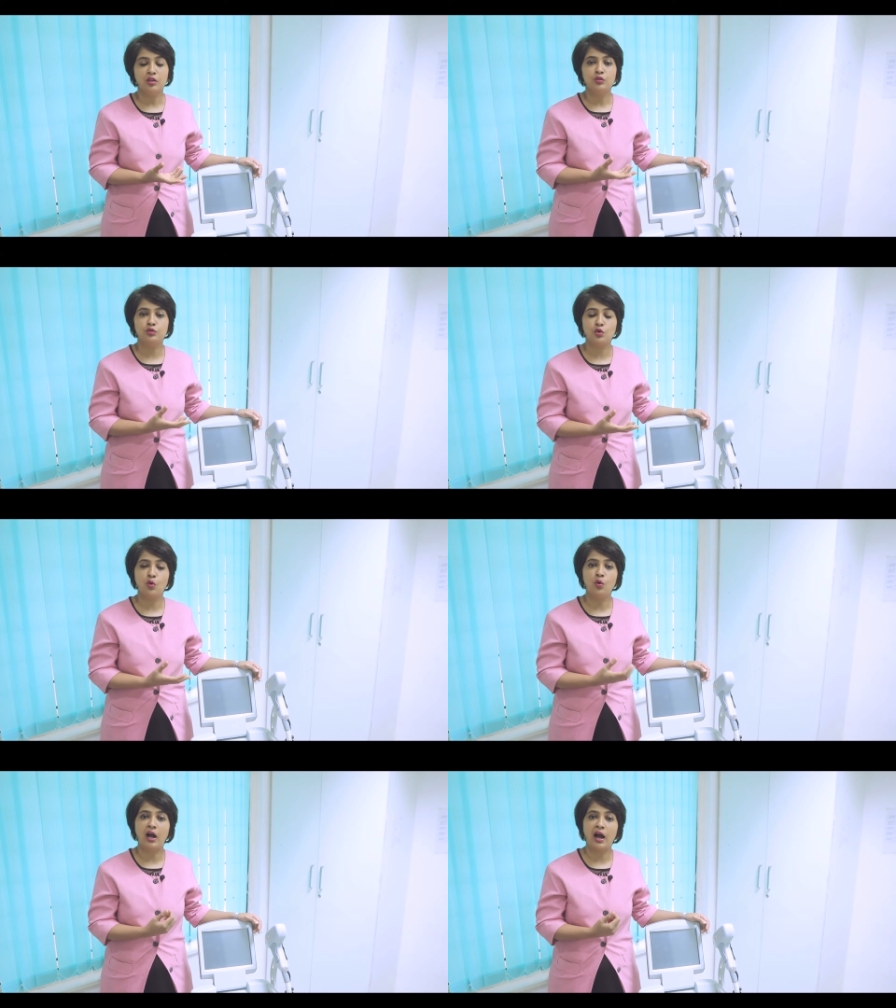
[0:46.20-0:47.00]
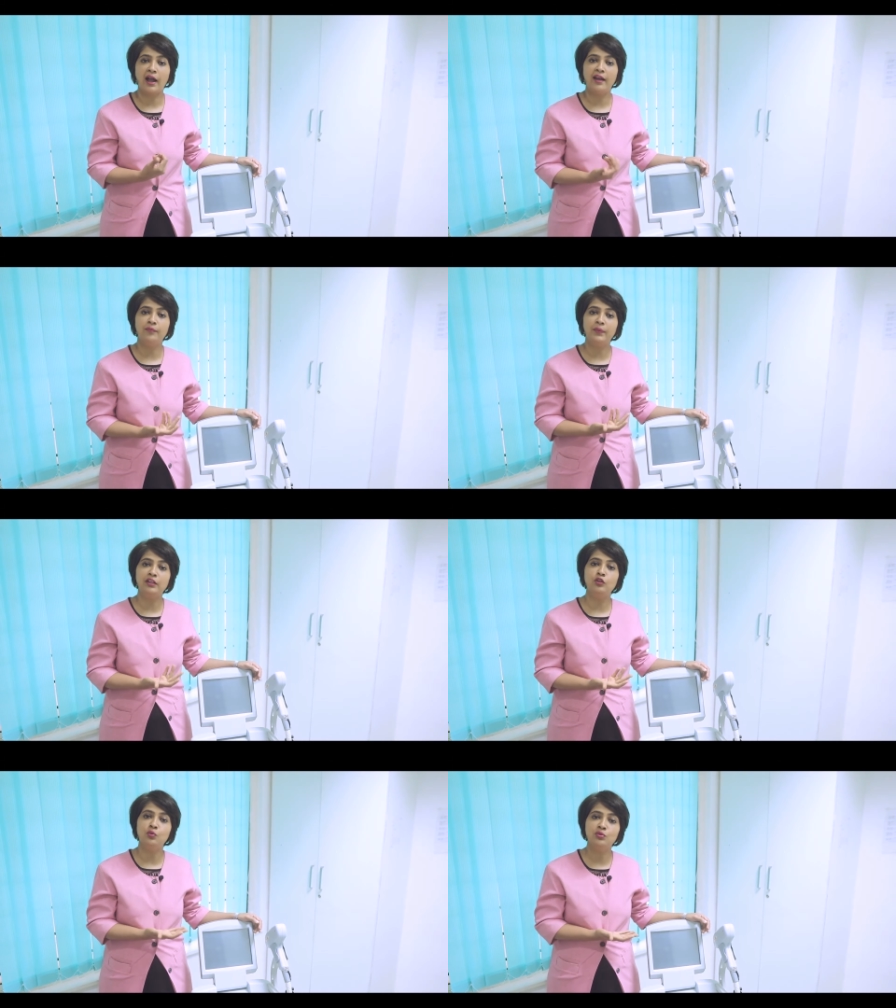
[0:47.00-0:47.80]
So I have
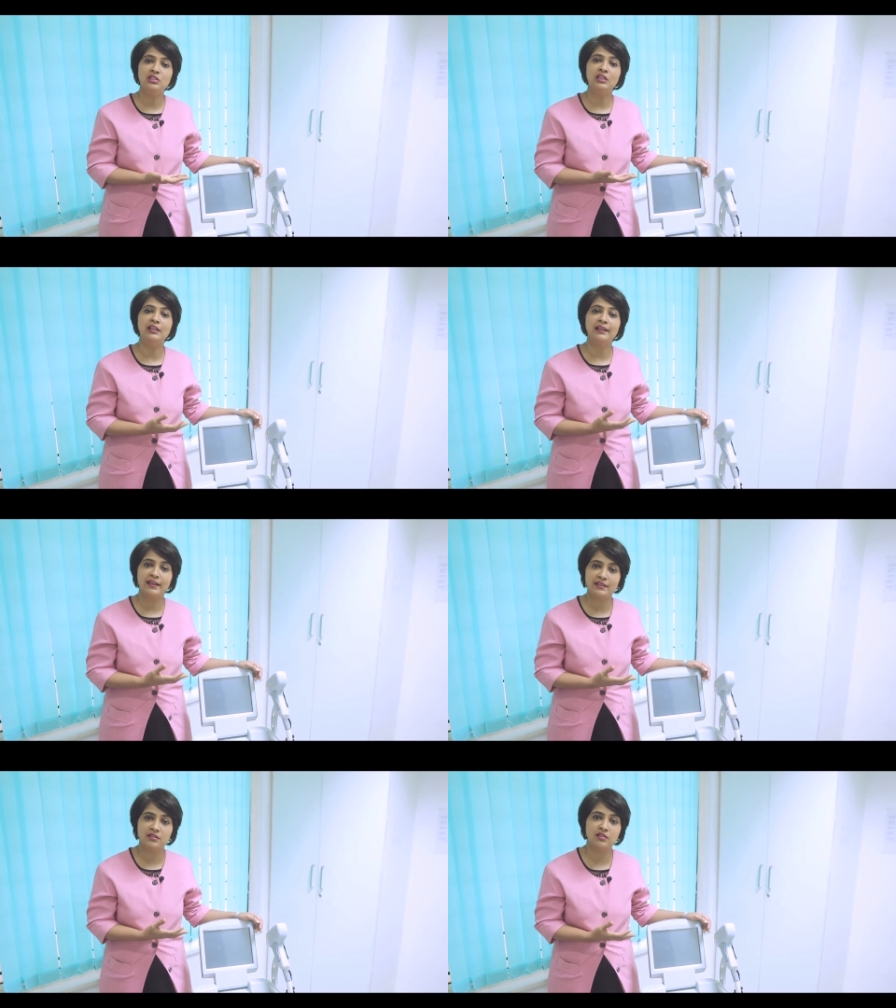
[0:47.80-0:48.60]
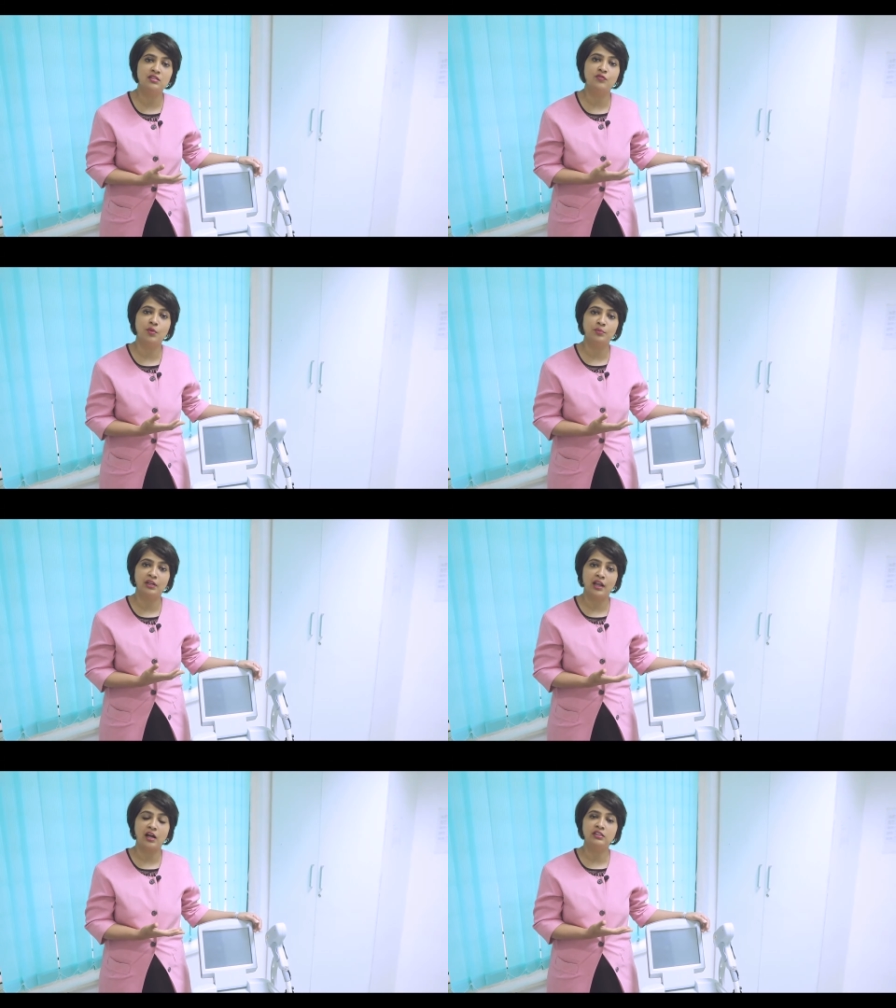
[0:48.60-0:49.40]
been using lasers from the
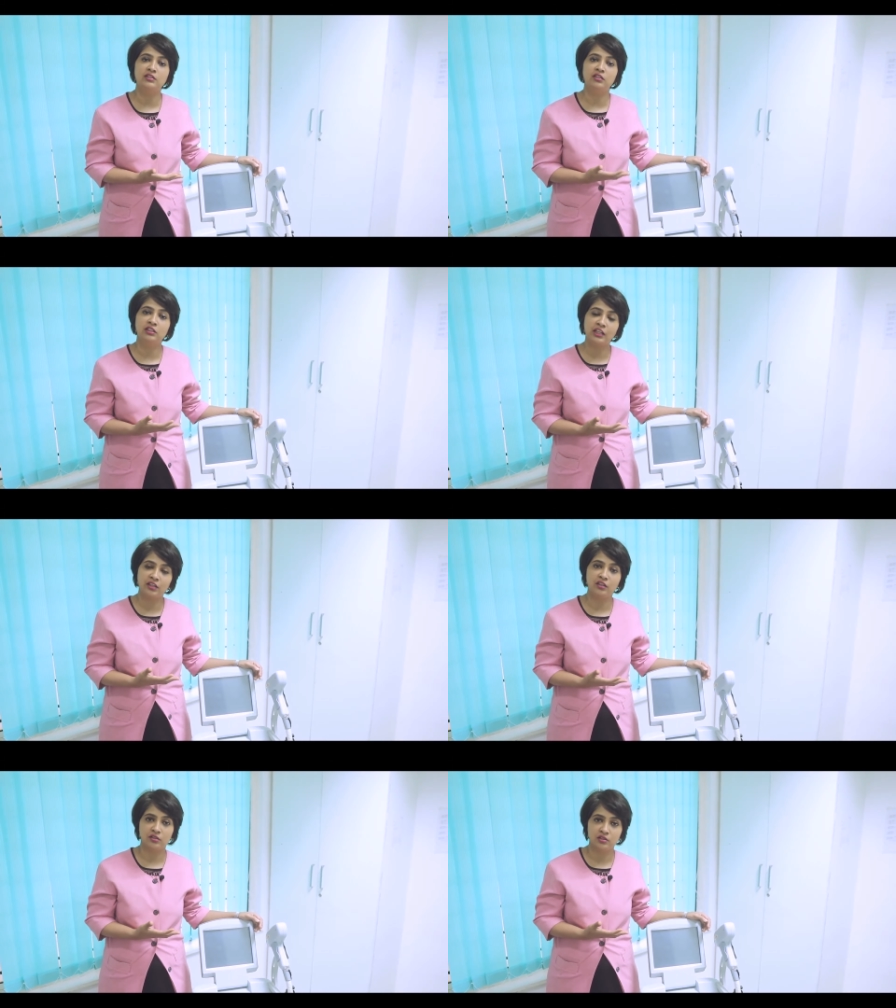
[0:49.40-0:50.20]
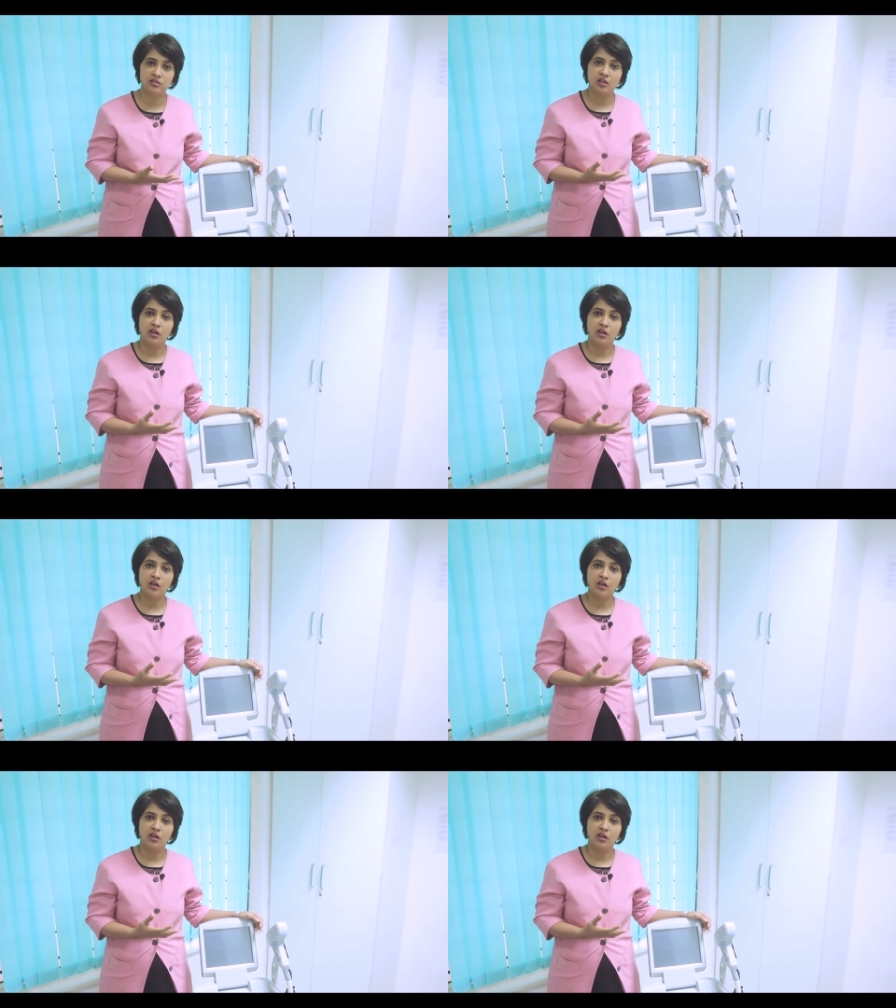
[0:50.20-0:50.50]
last 13 years,